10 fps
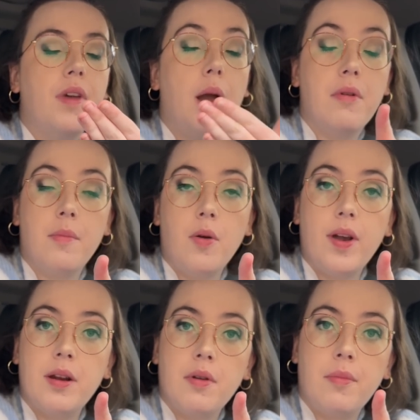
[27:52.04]
I'm on my way
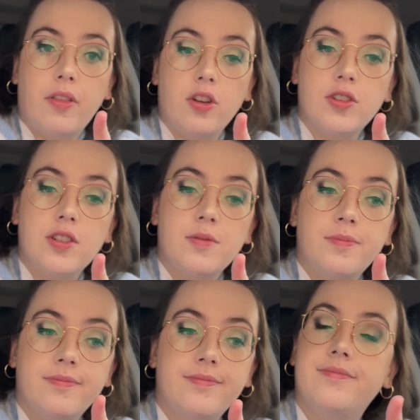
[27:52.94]
to my mother's
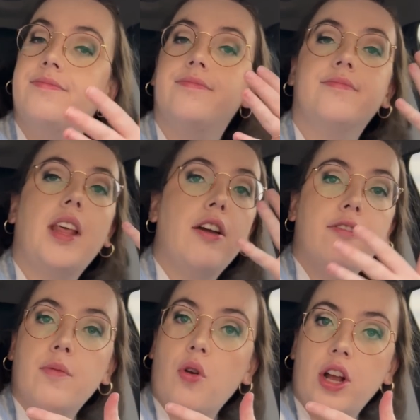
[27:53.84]

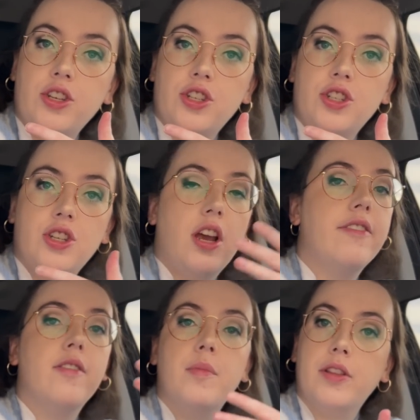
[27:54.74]
for brunch
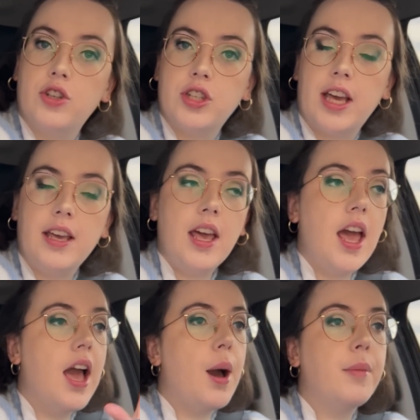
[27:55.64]
for Mother's Day.
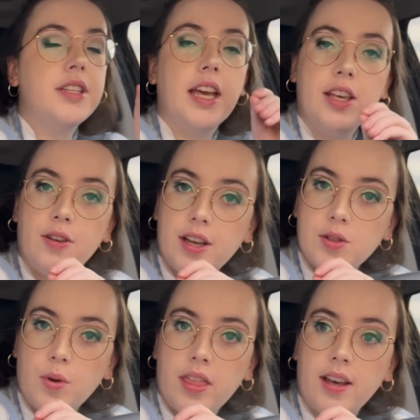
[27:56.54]
I'm gonna take you guys
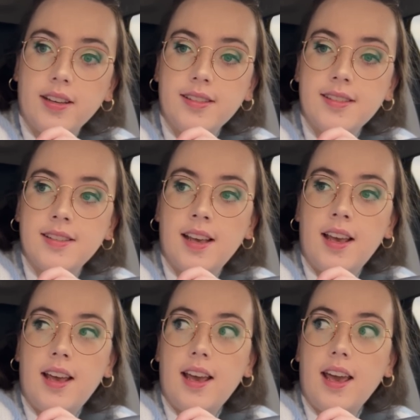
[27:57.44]
with us.
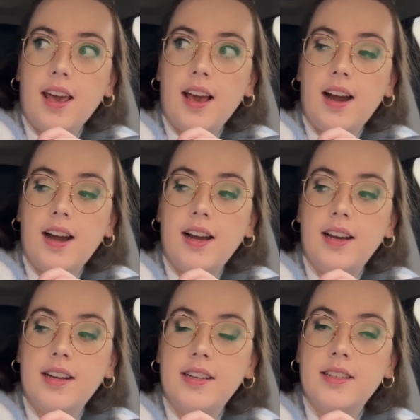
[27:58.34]

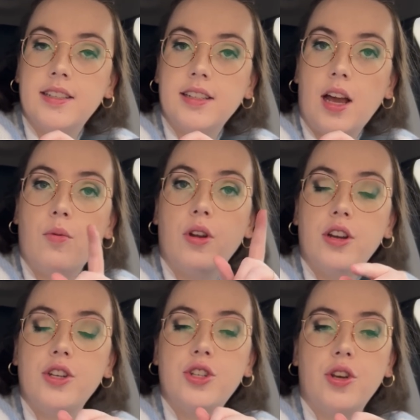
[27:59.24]
And I wanted
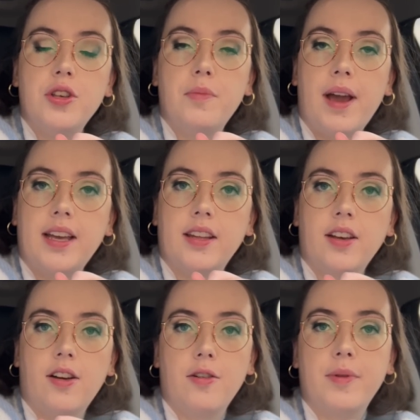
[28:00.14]
to show you the bag that I
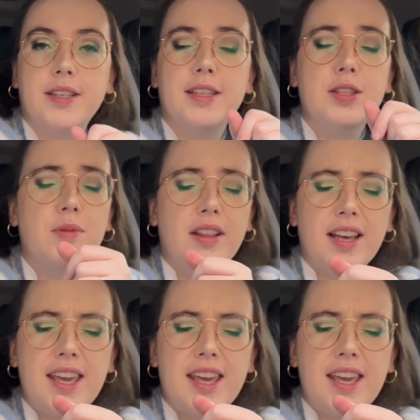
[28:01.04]
got her because it's really